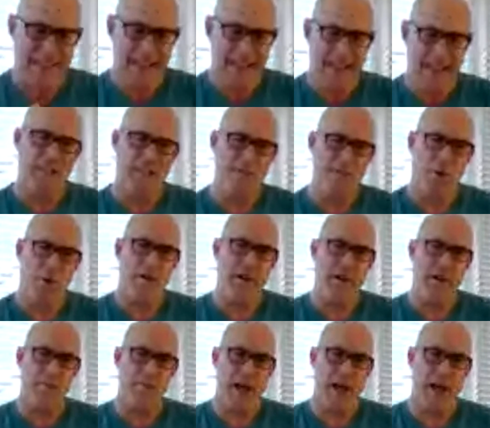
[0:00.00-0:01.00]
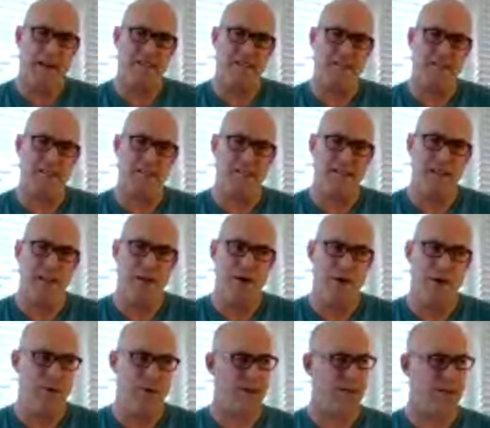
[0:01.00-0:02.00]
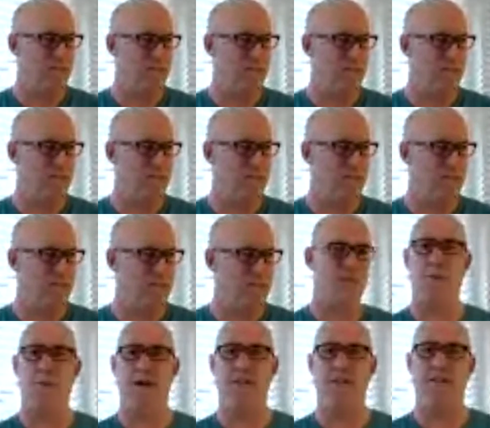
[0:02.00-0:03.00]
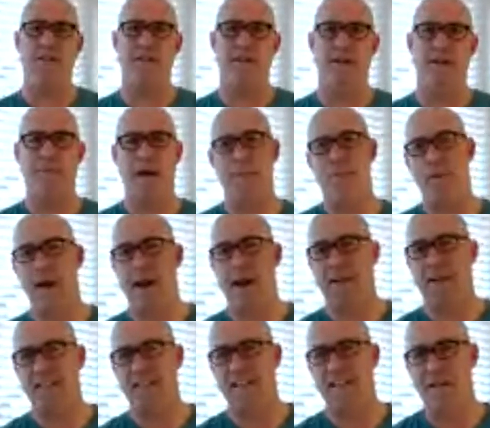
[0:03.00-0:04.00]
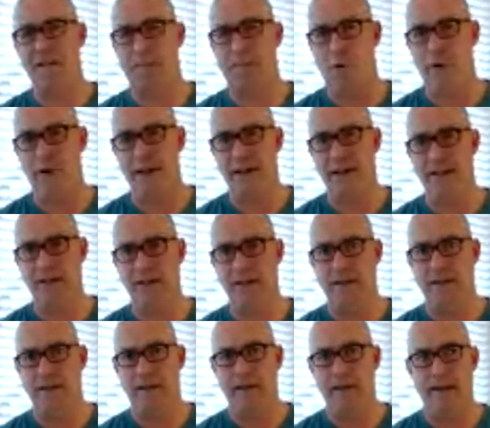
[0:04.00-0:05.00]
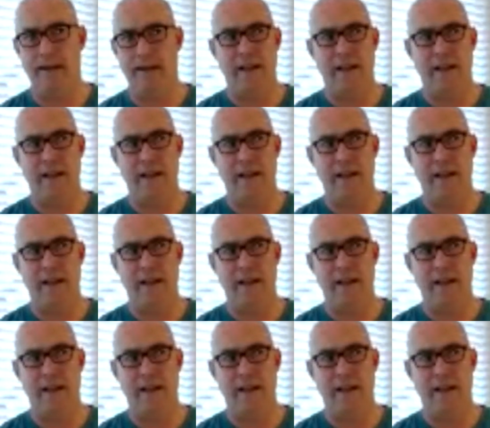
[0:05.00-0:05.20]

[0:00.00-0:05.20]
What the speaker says: they have these morning practices. Well, what they found was by practicing in the morning,